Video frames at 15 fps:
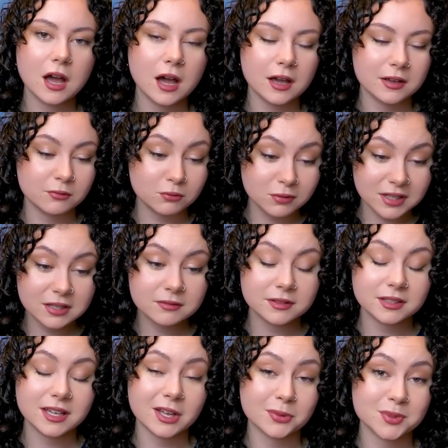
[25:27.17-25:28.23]
It really,
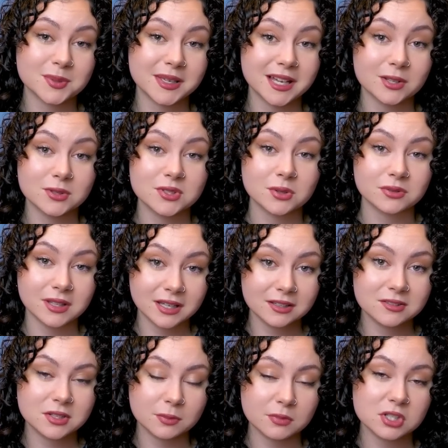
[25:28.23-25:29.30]
really helps me out. So thank you
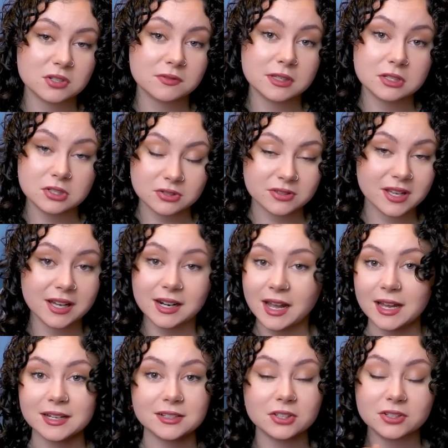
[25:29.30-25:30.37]
so much if you do that,
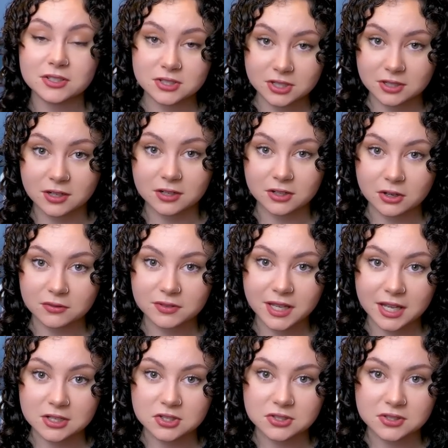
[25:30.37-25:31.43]
and you can turn on
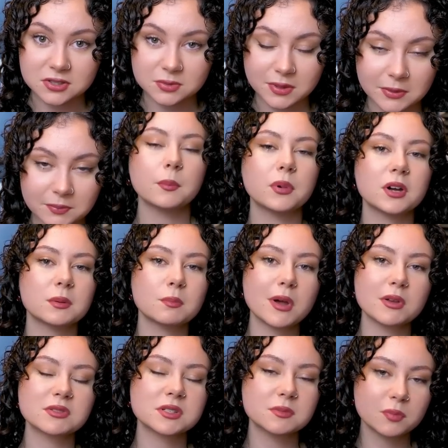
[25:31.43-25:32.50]
notifications as well. But
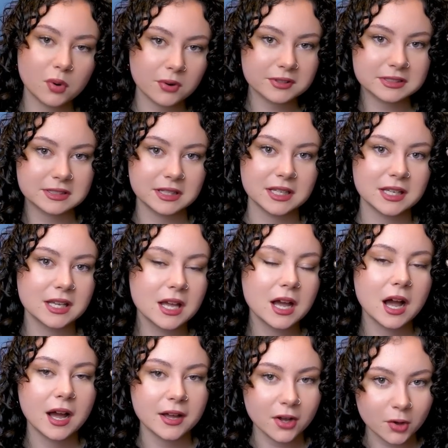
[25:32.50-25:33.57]
most importantly,
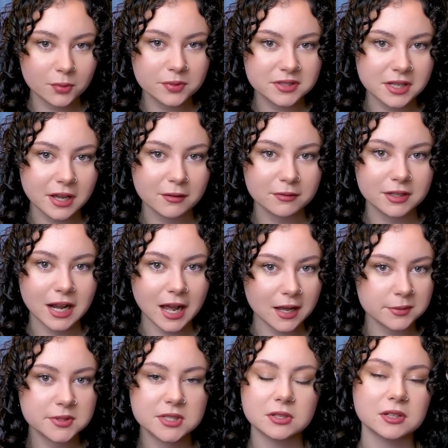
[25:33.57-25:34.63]
I hope you have an
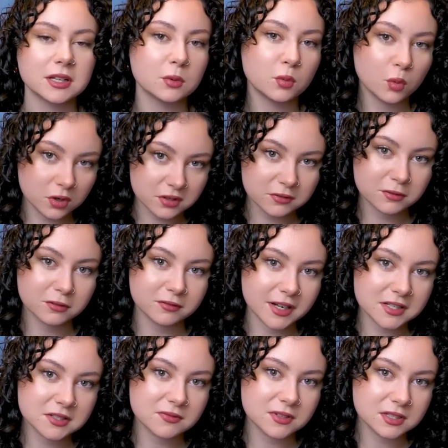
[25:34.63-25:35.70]
absolutely wonderful
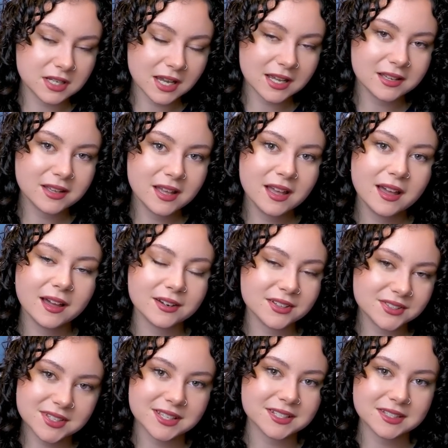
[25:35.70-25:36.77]
rest of your day, and I'll
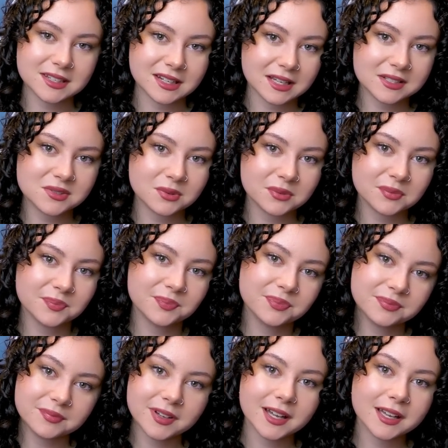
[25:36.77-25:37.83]
see you in the next one.
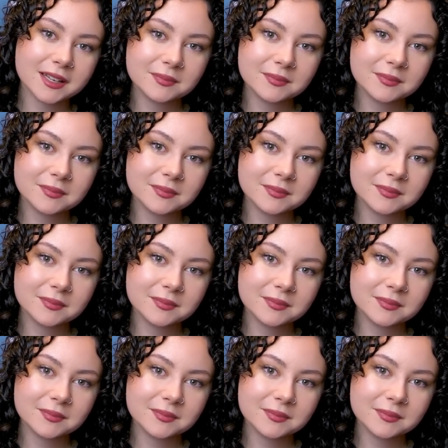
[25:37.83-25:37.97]
Bye.